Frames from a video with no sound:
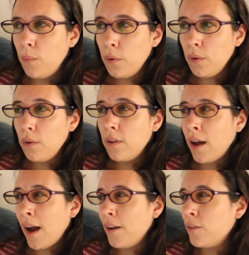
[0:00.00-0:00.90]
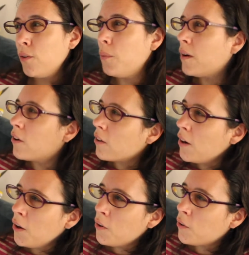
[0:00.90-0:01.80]
mood, I don't know, because
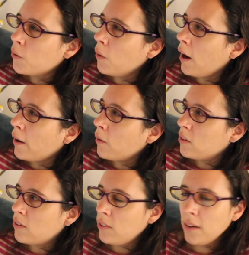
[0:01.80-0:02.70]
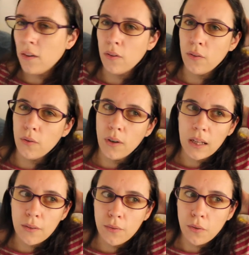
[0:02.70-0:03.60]
I was sick also
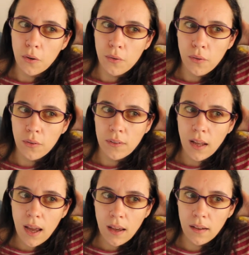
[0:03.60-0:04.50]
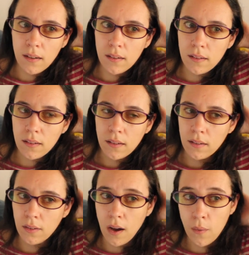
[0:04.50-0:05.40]
like for a few days,
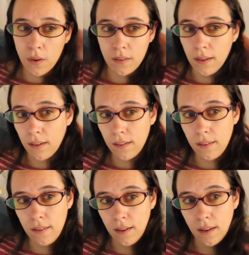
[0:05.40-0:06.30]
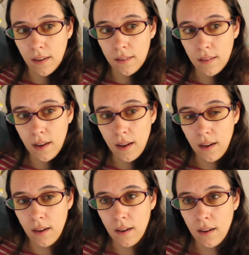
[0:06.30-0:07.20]
so I was like sick
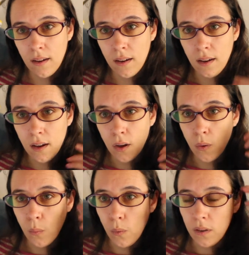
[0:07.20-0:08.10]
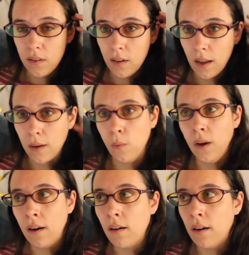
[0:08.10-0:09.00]
yesterday, which like
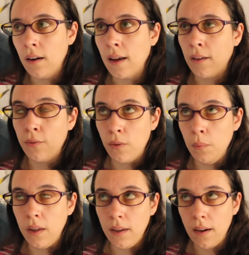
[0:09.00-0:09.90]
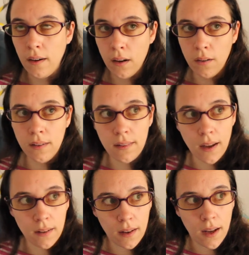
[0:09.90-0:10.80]
we are like, for me here now it's
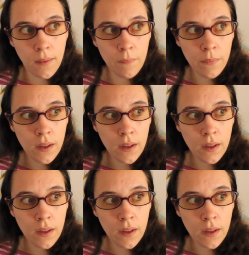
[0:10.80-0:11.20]
Saturday